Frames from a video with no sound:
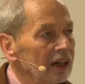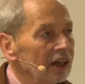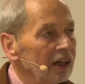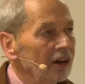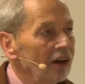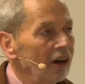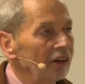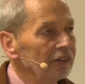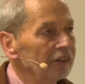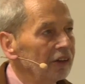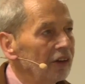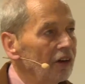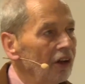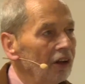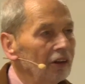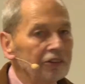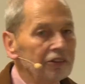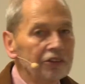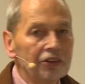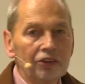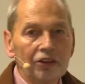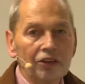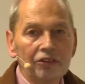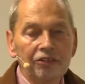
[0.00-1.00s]
called The
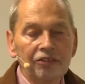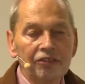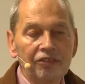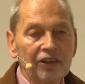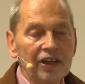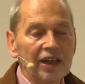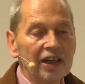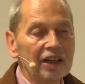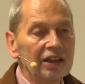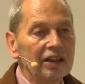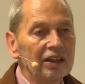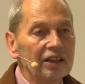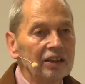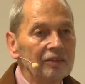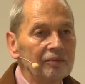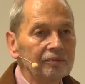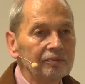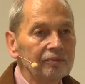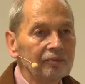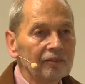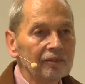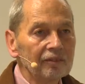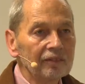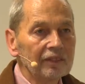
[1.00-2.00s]
Culture of Fear,
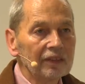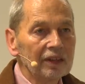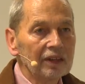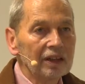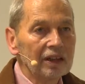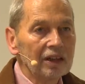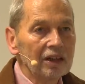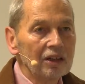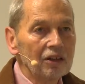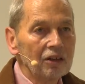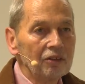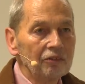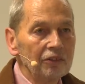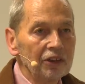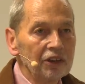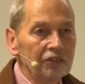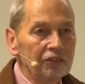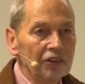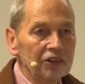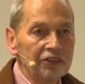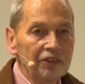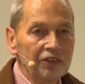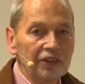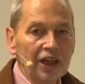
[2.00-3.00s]
which
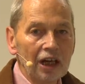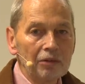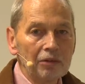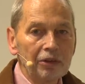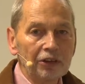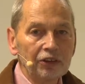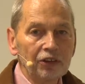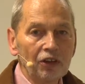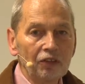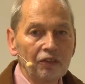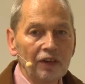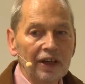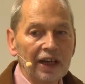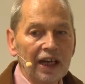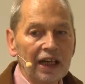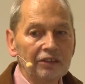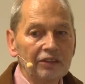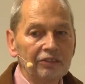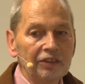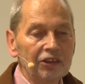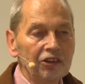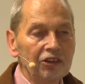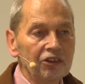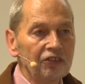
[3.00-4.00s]
was really about the way
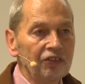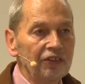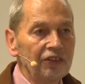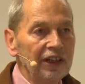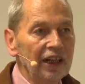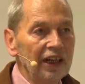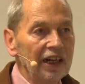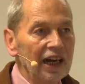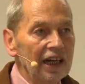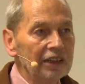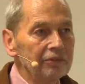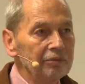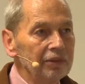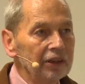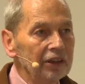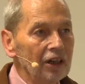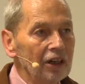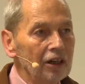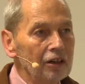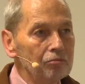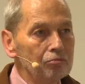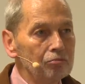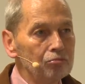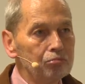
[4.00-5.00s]
in which fear had
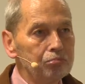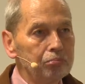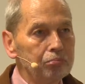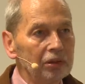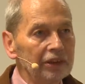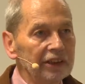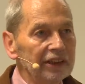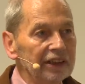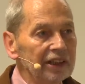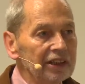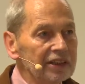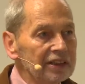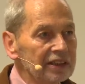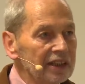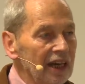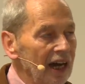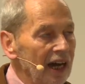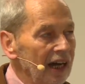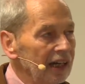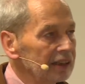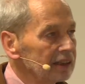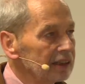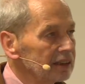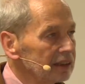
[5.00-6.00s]
become
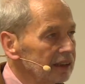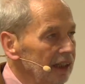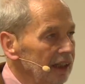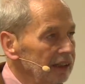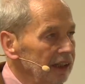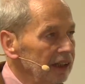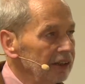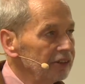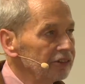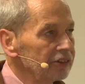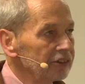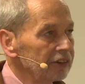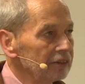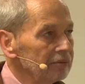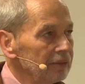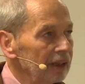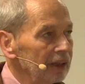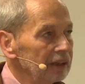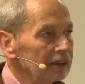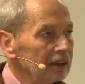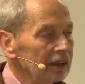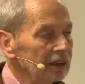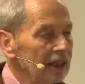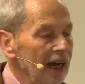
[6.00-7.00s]
politicized and
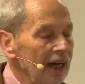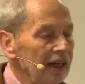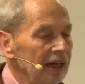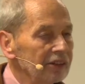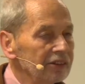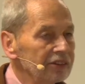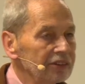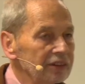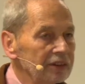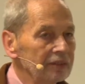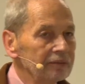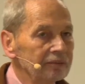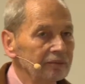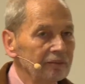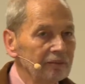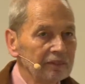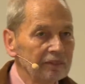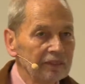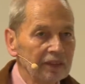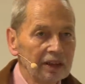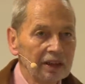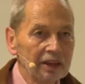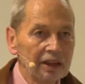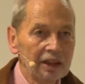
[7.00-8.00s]
instrumentalized.
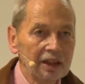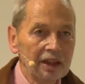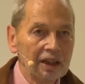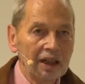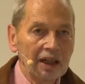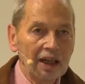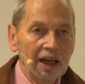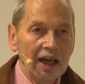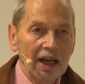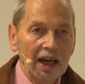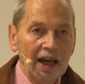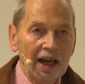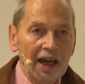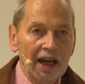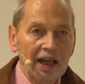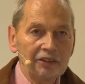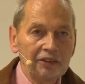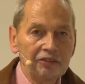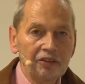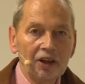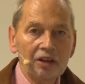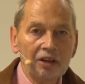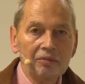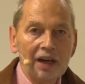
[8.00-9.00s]

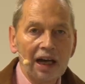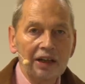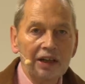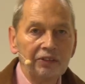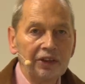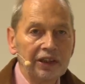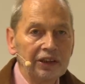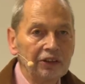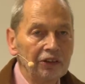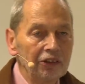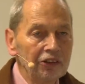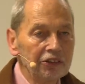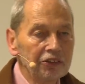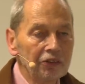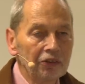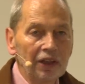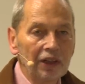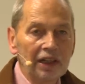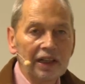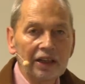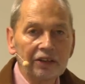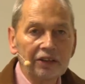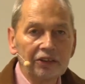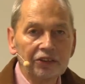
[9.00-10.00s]
And one of my readers wrote a
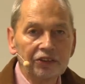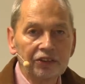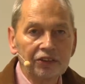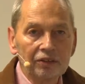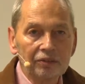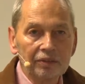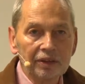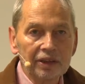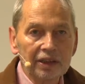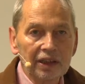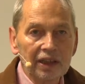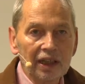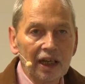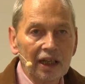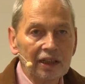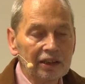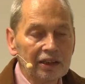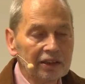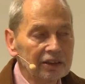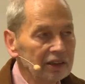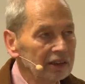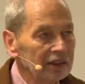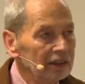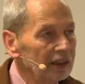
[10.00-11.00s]
letter to me,
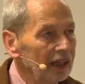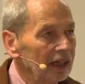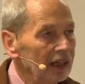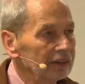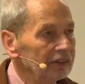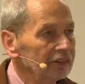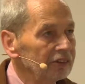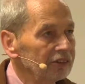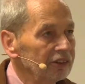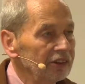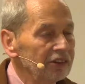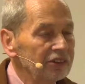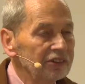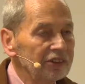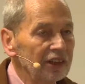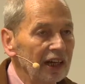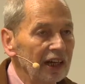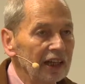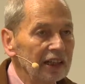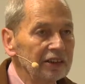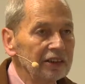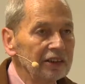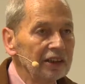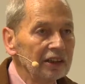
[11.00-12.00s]
and she
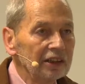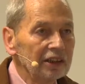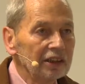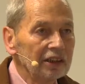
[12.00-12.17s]
said,